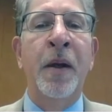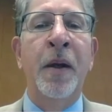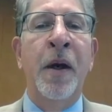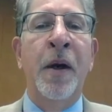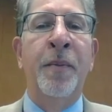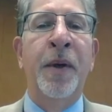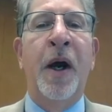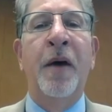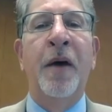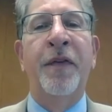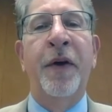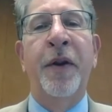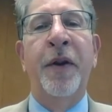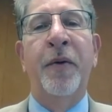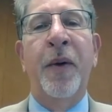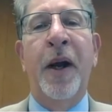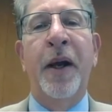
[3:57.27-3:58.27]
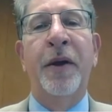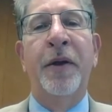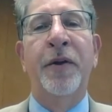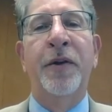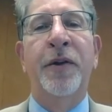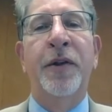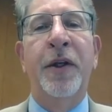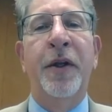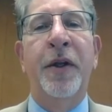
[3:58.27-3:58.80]
But off on the right, you
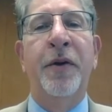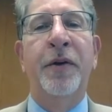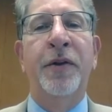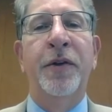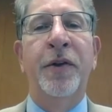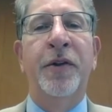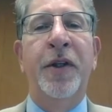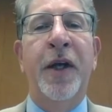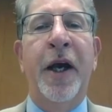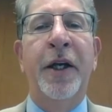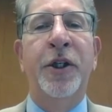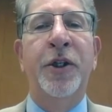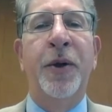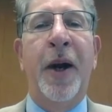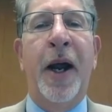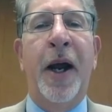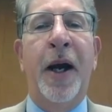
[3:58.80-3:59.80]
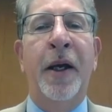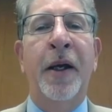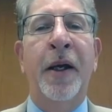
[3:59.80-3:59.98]
see there's a sidetrack